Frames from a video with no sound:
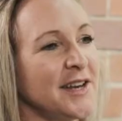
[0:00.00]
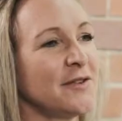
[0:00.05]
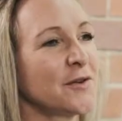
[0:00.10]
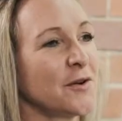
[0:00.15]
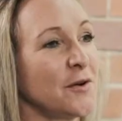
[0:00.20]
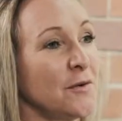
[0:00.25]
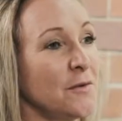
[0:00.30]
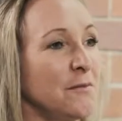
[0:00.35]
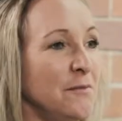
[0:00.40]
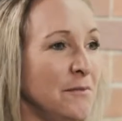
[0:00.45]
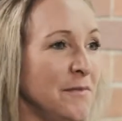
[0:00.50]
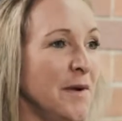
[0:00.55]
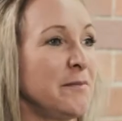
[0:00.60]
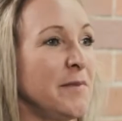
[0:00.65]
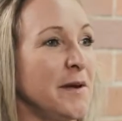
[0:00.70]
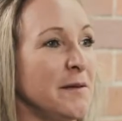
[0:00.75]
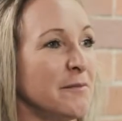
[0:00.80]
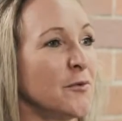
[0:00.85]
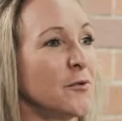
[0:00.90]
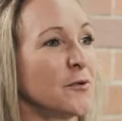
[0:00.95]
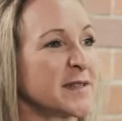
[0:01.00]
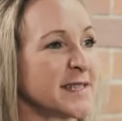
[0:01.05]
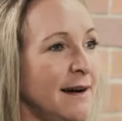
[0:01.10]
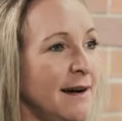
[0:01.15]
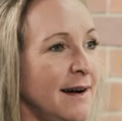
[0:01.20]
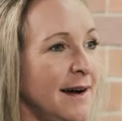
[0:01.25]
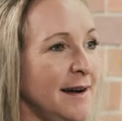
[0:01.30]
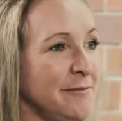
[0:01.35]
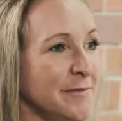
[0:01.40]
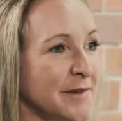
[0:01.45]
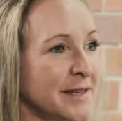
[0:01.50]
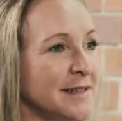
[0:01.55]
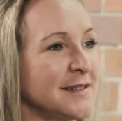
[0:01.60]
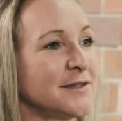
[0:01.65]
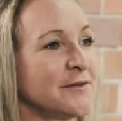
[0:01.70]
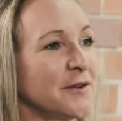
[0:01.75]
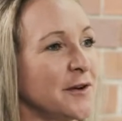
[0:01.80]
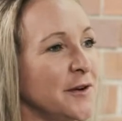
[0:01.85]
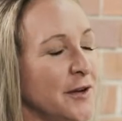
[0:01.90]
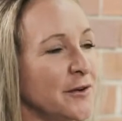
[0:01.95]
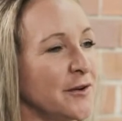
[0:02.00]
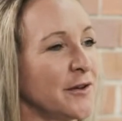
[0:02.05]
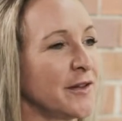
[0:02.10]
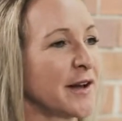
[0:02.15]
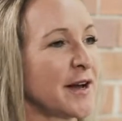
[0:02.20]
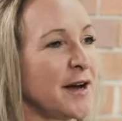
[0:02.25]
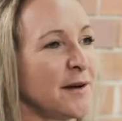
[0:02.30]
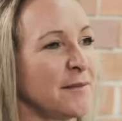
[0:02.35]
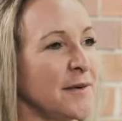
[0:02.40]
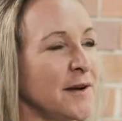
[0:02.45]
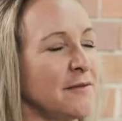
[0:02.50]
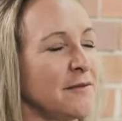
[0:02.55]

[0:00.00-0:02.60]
you've got a bit more time, because you've only got a couple